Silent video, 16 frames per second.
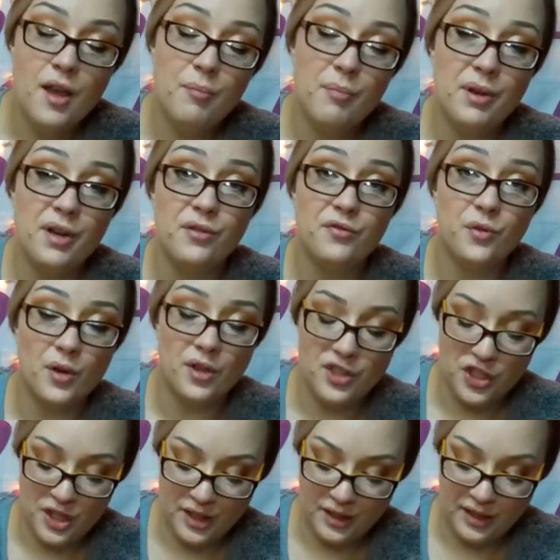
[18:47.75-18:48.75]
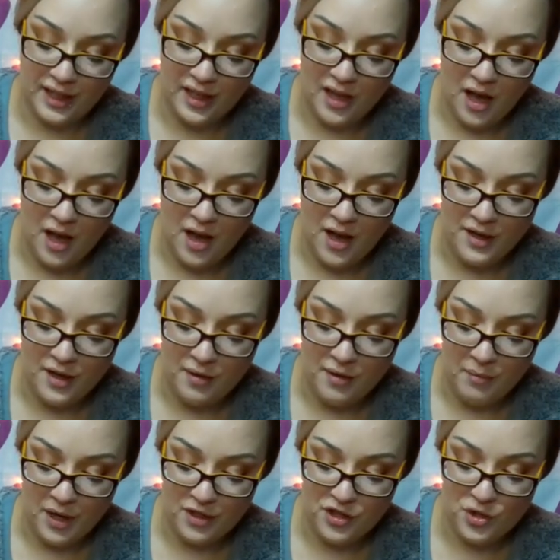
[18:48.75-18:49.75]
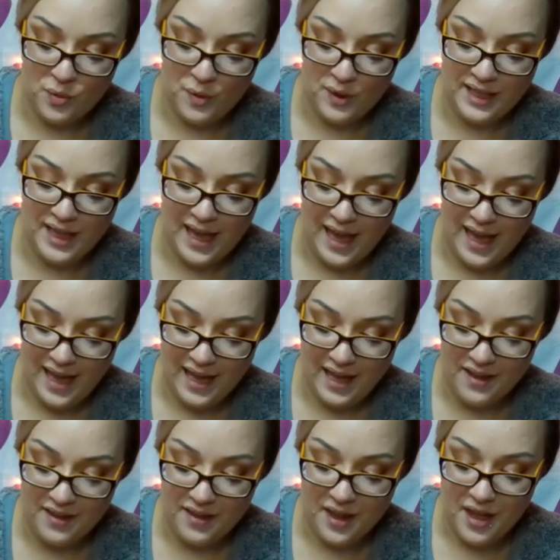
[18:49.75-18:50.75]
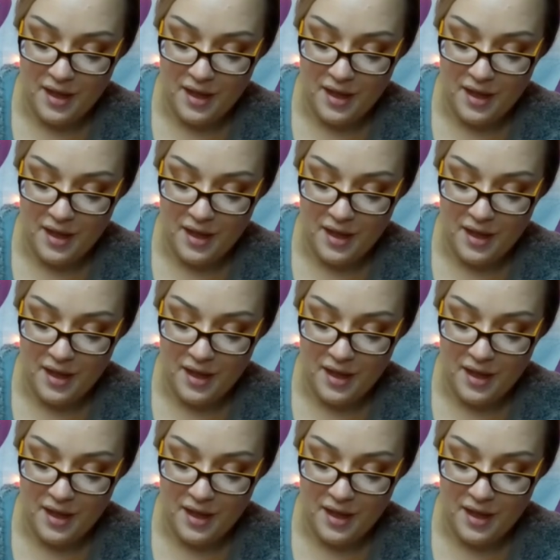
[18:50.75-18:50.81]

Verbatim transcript: But unfortunately on March 28th,